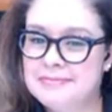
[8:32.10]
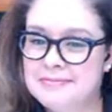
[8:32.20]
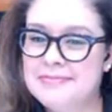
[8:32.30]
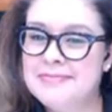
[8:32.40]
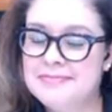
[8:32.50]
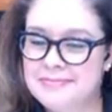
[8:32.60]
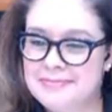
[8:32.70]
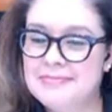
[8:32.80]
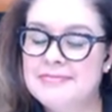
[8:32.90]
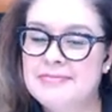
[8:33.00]

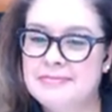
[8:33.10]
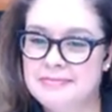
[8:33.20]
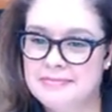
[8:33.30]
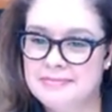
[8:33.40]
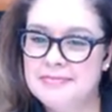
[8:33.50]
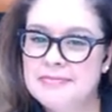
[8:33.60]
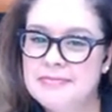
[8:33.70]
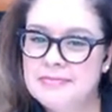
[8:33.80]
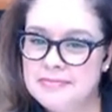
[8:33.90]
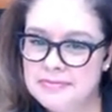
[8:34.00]

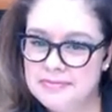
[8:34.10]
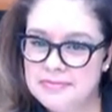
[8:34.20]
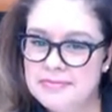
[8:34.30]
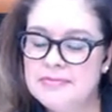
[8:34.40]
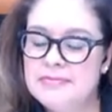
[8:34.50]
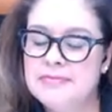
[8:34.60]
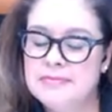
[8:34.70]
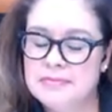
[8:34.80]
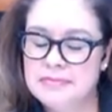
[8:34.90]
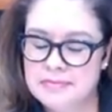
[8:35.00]

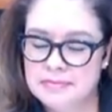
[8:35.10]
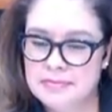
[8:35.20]
(not speaking)